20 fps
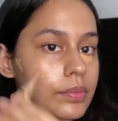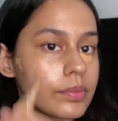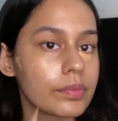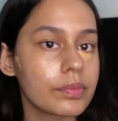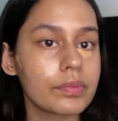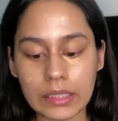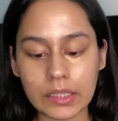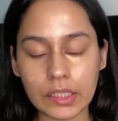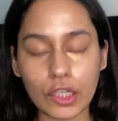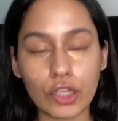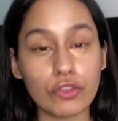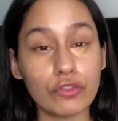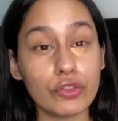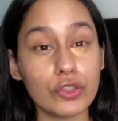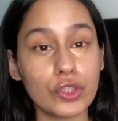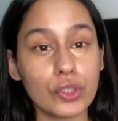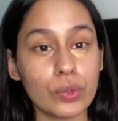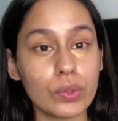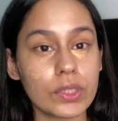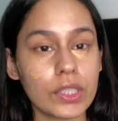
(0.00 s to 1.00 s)
Now, if you
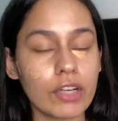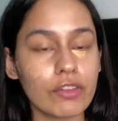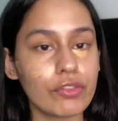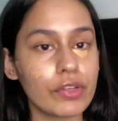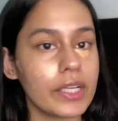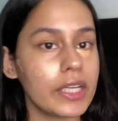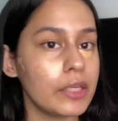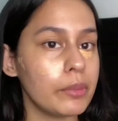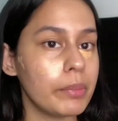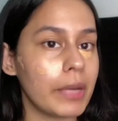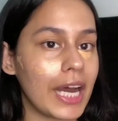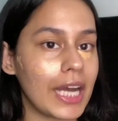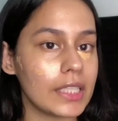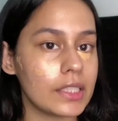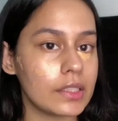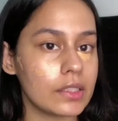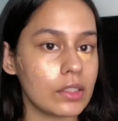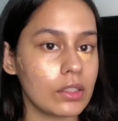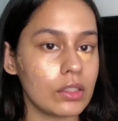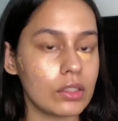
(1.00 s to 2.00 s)
don't have really bad
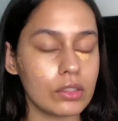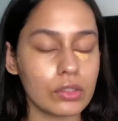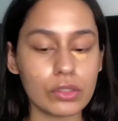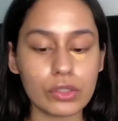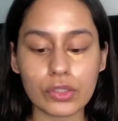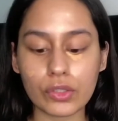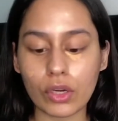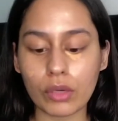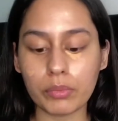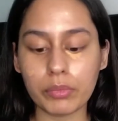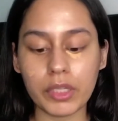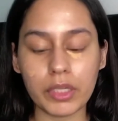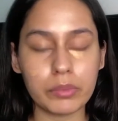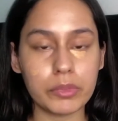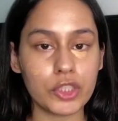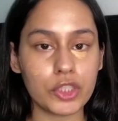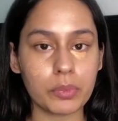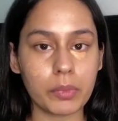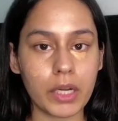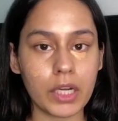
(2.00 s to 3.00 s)
circles or
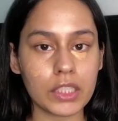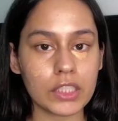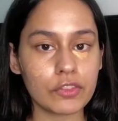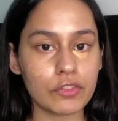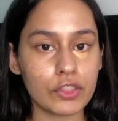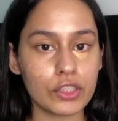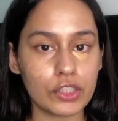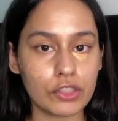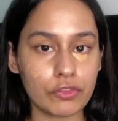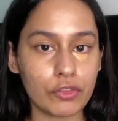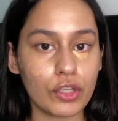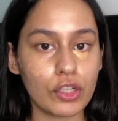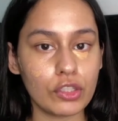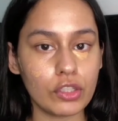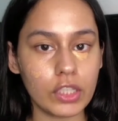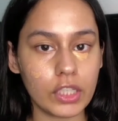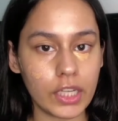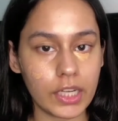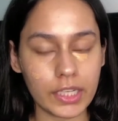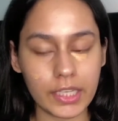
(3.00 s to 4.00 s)
blemish marks, first of all, you're
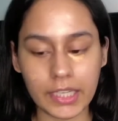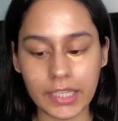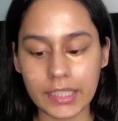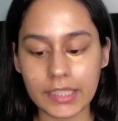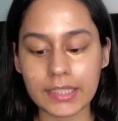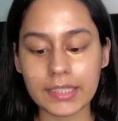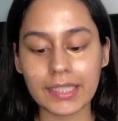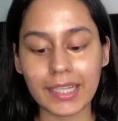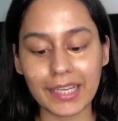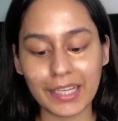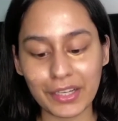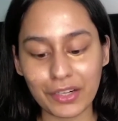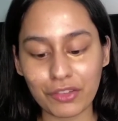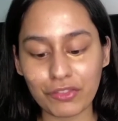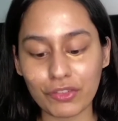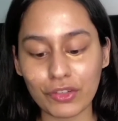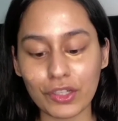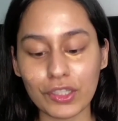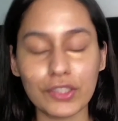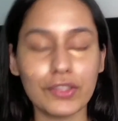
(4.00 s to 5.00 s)
lucky. Second of
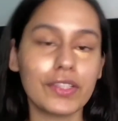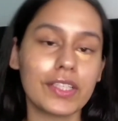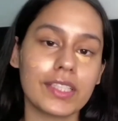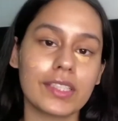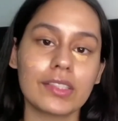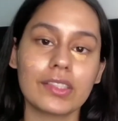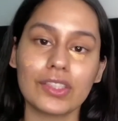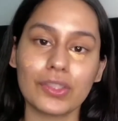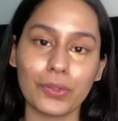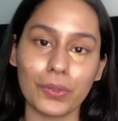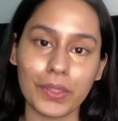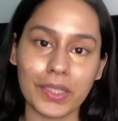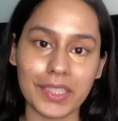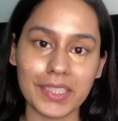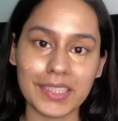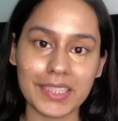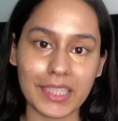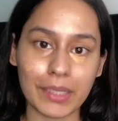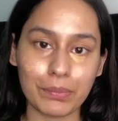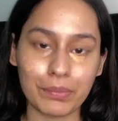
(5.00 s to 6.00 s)
all, you can totally
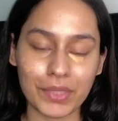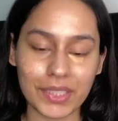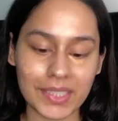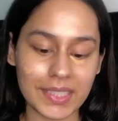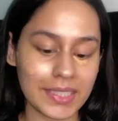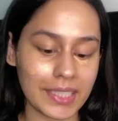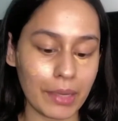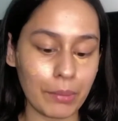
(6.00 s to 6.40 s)
skip this step.